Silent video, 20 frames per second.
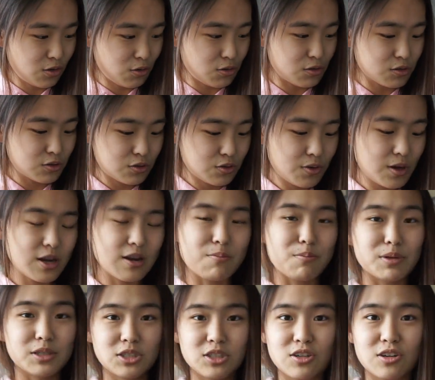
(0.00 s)
also and the
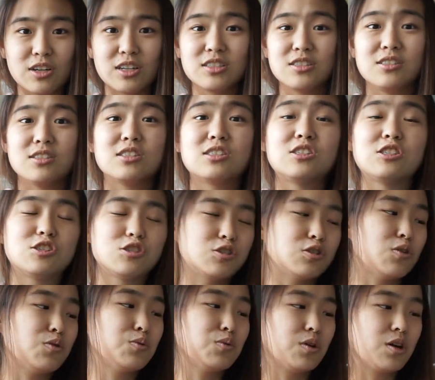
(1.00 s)
material is just
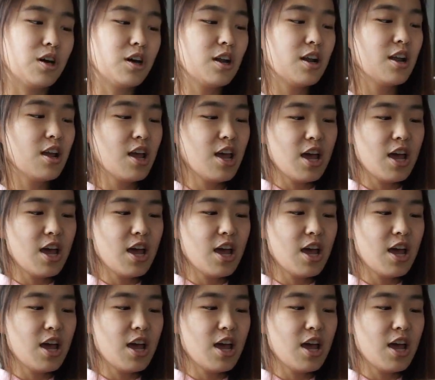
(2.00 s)
so good